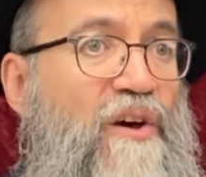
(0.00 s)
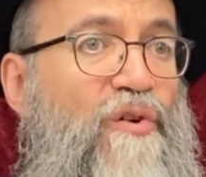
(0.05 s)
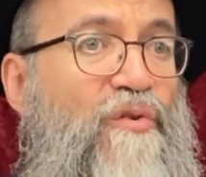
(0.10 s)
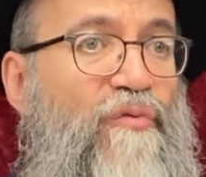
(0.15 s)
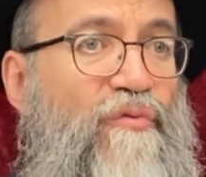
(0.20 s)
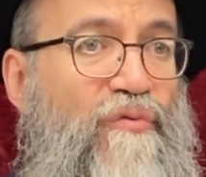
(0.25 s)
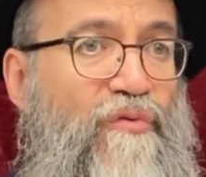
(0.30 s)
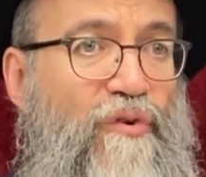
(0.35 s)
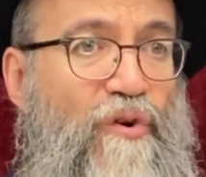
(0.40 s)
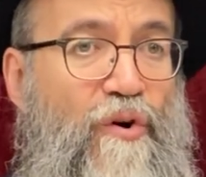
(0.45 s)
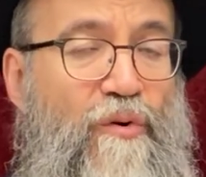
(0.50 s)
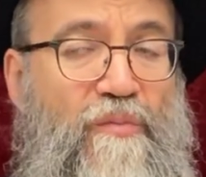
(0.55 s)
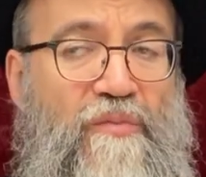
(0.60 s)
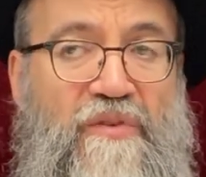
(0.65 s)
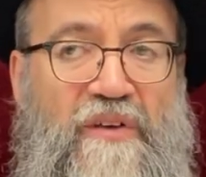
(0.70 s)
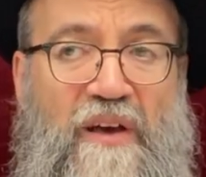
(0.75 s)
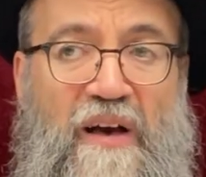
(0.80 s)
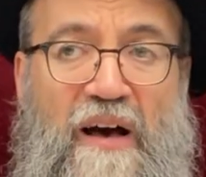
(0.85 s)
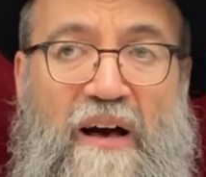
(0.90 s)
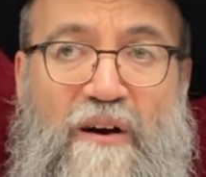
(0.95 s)
from
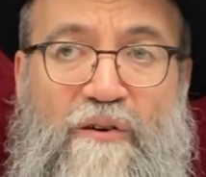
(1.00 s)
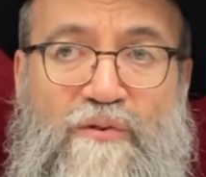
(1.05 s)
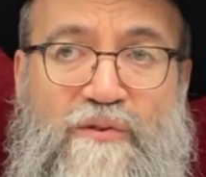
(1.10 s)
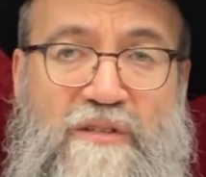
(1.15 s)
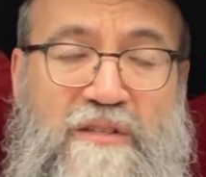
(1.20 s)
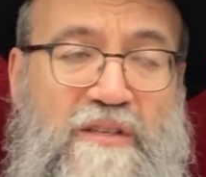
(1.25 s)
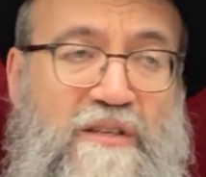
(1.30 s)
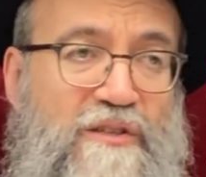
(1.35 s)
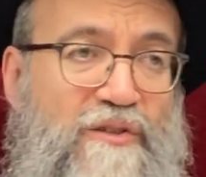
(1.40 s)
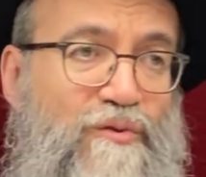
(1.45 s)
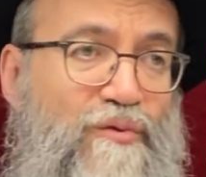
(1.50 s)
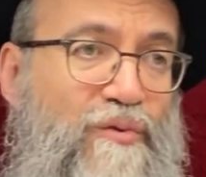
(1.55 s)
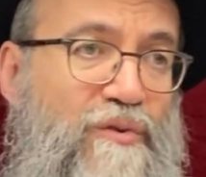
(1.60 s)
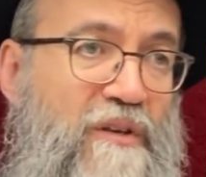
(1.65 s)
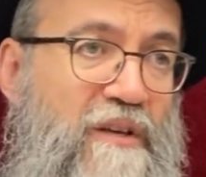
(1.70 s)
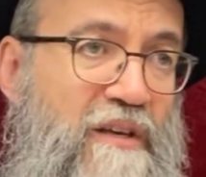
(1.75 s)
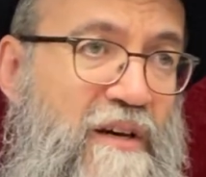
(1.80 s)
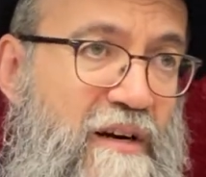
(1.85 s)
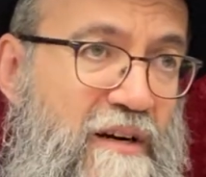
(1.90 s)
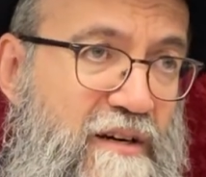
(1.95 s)
the houses to the
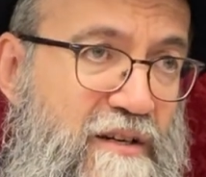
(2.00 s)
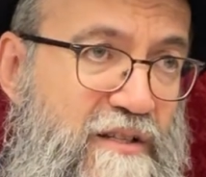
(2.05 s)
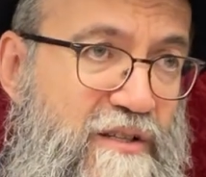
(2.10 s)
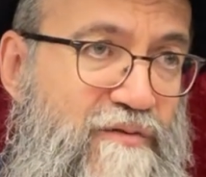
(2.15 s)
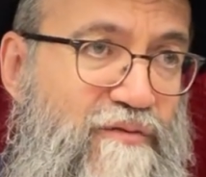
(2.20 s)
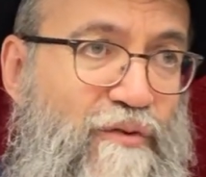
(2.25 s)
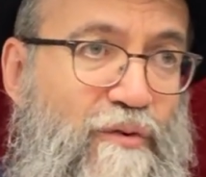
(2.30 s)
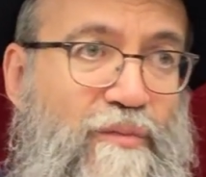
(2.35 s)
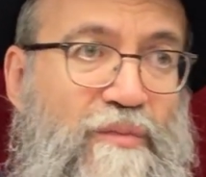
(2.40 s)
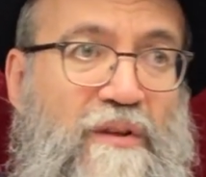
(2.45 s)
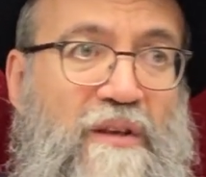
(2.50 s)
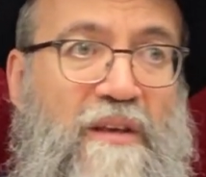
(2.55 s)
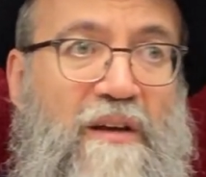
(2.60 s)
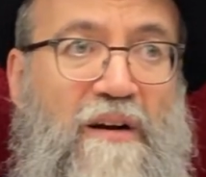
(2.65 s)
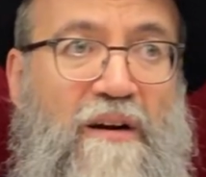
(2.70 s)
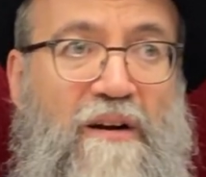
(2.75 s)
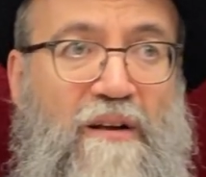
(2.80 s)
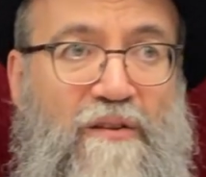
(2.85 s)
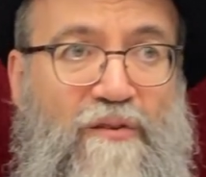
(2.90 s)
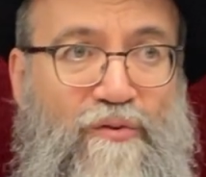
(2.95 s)
yards, from the
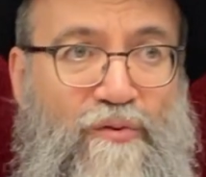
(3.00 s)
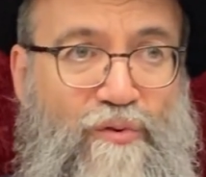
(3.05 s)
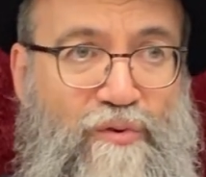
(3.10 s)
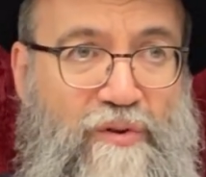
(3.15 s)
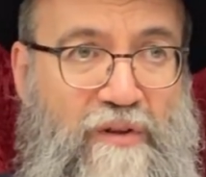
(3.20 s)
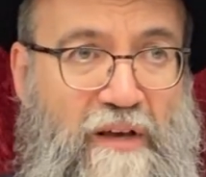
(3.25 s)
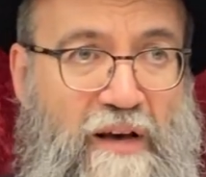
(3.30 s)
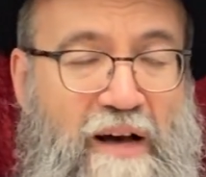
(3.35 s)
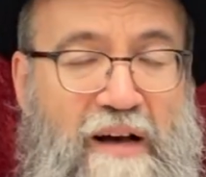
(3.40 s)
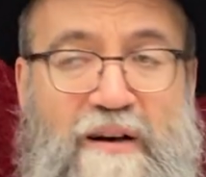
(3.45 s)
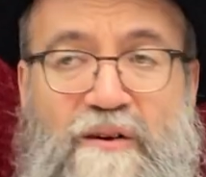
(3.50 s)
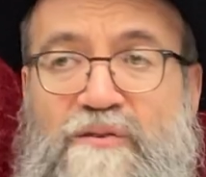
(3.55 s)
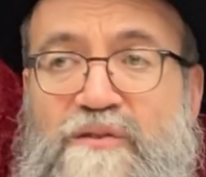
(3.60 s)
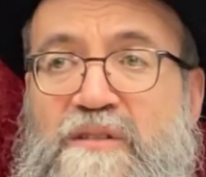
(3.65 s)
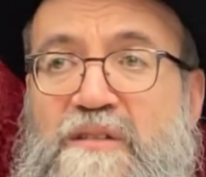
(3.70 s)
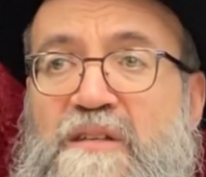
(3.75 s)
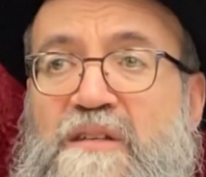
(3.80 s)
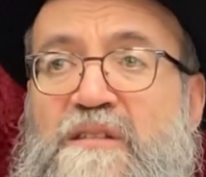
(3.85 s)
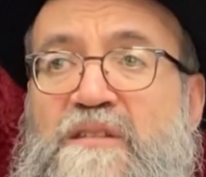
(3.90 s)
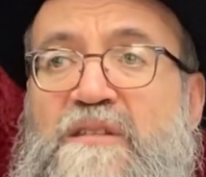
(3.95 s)
yard to the
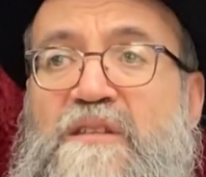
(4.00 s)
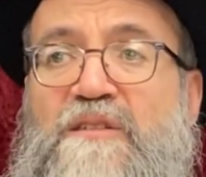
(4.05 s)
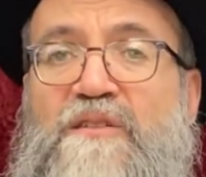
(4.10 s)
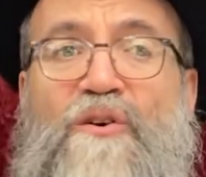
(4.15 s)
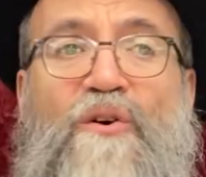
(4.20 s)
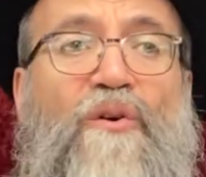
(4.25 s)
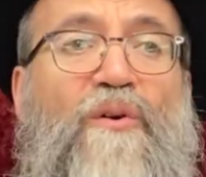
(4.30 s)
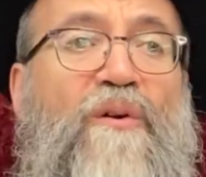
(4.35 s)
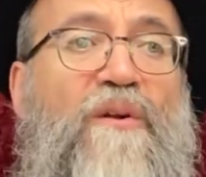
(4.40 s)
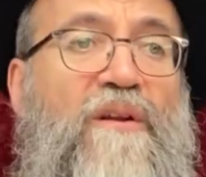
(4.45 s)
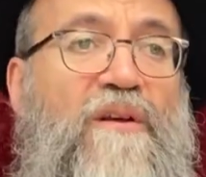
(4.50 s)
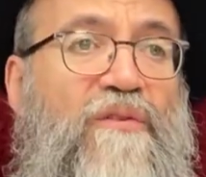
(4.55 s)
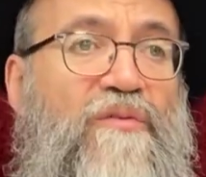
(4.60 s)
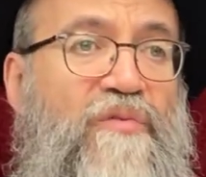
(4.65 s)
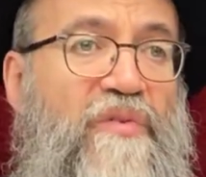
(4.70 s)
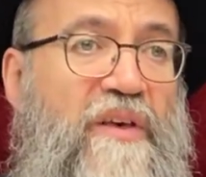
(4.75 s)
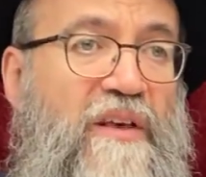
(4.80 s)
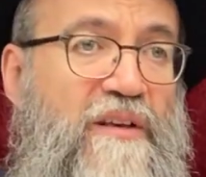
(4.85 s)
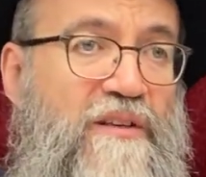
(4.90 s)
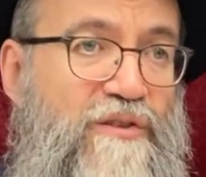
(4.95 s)
houses, is only
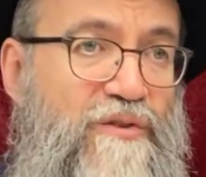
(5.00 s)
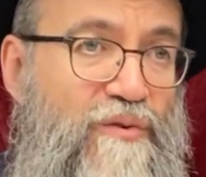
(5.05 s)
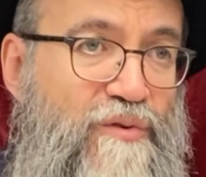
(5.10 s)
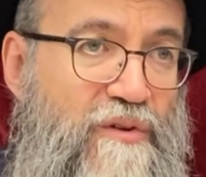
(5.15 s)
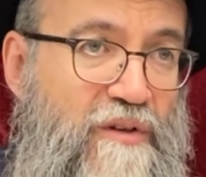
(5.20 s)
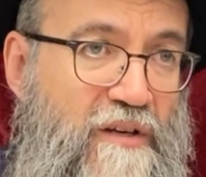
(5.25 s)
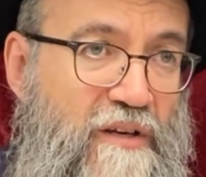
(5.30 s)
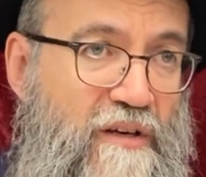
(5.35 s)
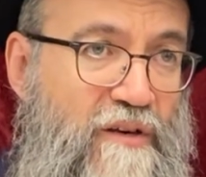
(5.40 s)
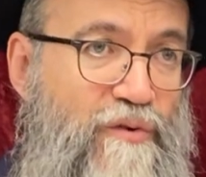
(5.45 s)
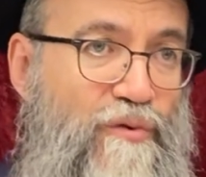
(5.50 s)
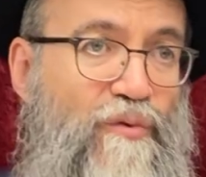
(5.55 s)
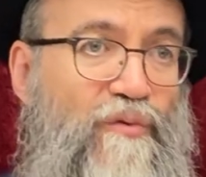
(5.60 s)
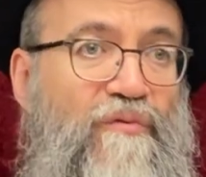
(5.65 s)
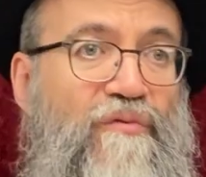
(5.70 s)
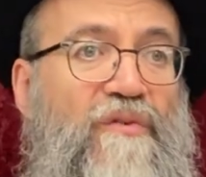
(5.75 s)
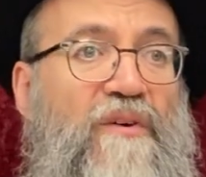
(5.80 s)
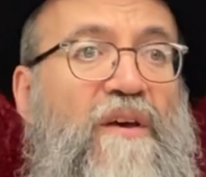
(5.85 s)
thanks to the Eruv.